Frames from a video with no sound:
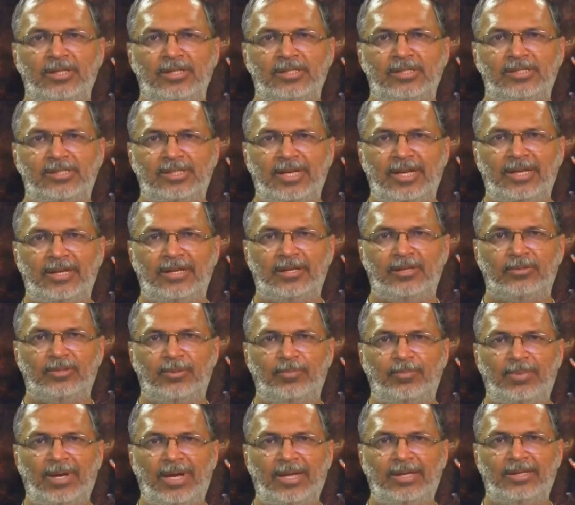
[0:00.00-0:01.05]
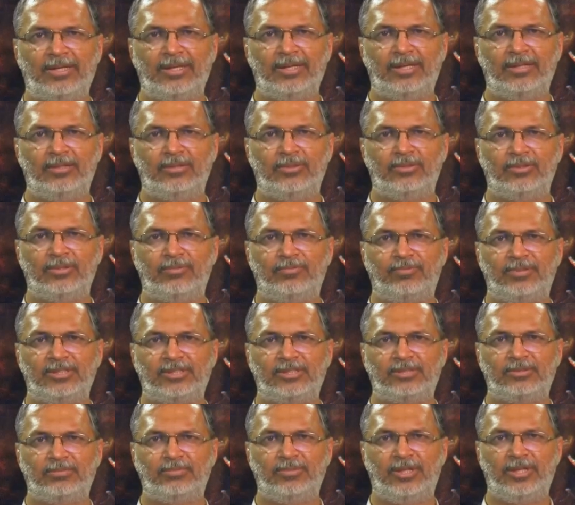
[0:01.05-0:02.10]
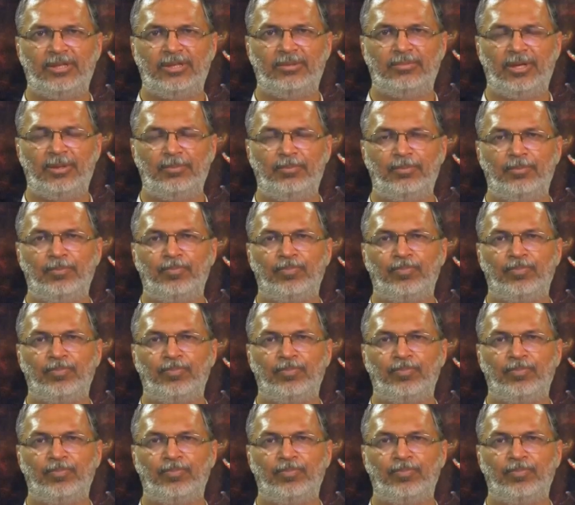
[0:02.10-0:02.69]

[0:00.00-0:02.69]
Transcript: center of the pattern to the first minimum,